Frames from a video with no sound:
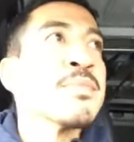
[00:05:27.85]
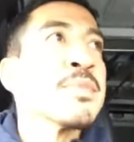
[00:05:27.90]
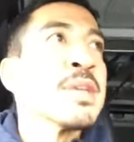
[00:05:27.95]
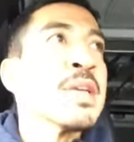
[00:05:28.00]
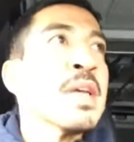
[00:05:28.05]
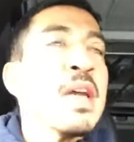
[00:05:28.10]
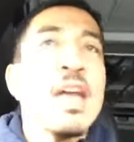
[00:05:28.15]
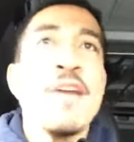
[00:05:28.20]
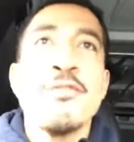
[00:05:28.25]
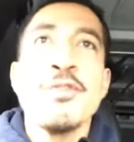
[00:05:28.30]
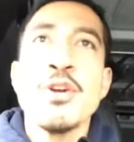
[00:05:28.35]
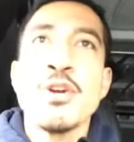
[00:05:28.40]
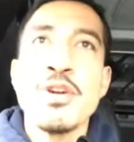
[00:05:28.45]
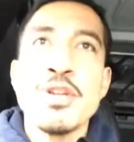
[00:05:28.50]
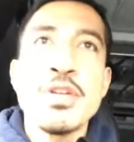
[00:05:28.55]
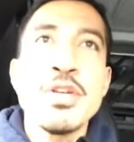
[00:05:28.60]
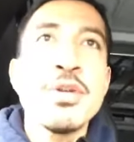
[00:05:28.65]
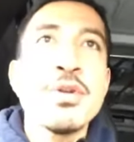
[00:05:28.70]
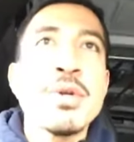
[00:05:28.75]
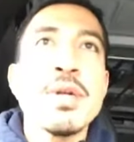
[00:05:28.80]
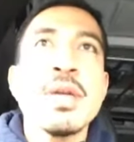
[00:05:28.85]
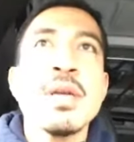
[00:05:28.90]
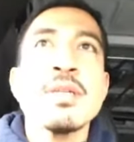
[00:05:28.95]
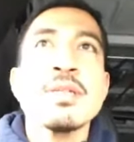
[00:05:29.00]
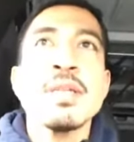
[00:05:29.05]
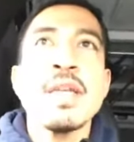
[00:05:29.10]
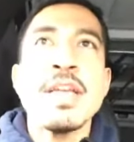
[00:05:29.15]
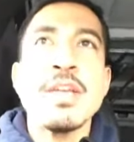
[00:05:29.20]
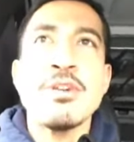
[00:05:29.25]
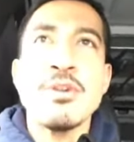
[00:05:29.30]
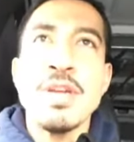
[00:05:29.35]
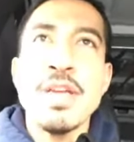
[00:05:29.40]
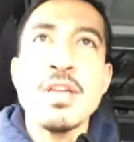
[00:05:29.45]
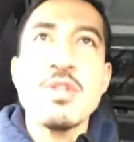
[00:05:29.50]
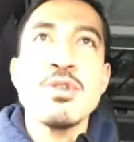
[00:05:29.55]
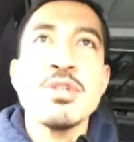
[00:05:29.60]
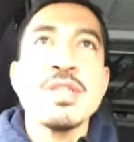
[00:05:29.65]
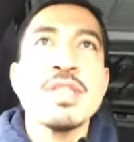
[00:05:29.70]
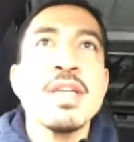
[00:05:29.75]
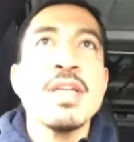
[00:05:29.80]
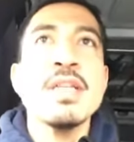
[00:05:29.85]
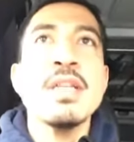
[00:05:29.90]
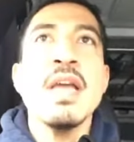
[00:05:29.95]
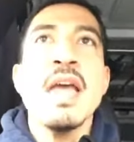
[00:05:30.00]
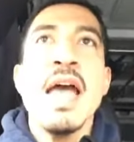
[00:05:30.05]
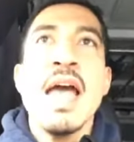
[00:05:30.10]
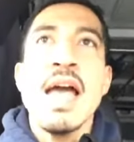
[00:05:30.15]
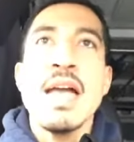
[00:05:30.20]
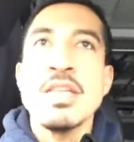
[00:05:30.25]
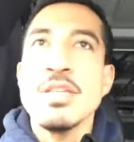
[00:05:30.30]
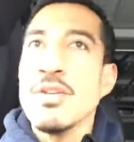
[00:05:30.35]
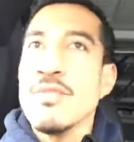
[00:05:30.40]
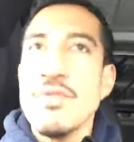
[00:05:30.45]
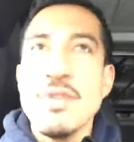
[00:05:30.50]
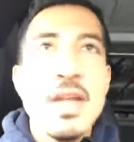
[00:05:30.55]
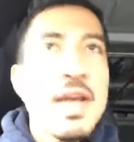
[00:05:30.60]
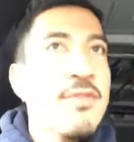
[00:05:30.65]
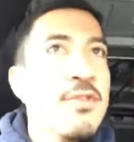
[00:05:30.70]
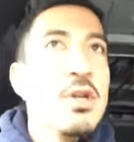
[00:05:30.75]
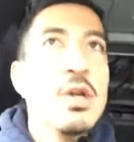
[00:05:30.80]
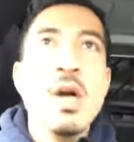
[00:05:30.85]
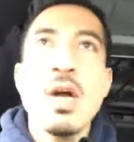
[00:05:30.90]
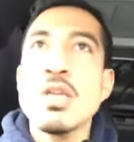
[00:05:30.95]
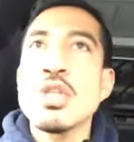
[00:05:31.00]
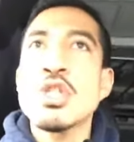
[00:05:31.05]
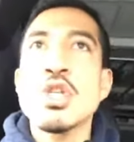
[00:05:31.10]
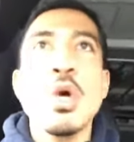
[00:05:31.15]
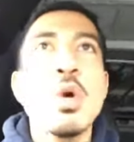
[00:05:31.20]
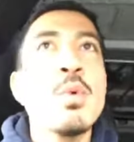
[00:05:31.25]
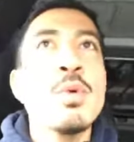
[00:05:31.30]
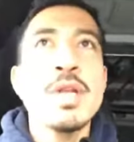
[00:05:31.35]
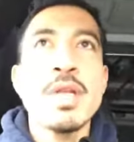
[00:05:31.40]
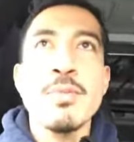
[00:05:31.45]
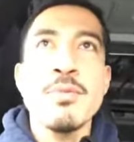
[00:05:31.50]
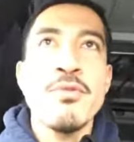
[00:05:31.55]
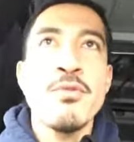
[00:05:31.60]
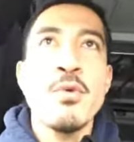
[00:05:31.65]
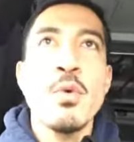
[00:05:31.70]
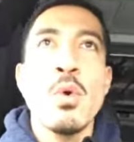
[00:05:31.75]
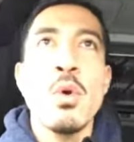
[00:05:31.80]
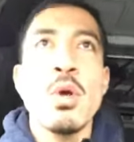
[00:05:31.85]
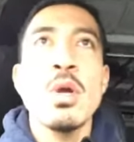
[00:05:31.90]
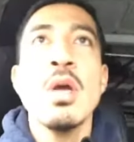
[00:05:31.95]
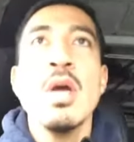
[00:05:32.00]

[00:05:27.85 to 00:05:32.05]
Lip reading: If you're curious and you're interested and you've never gone soul winning before,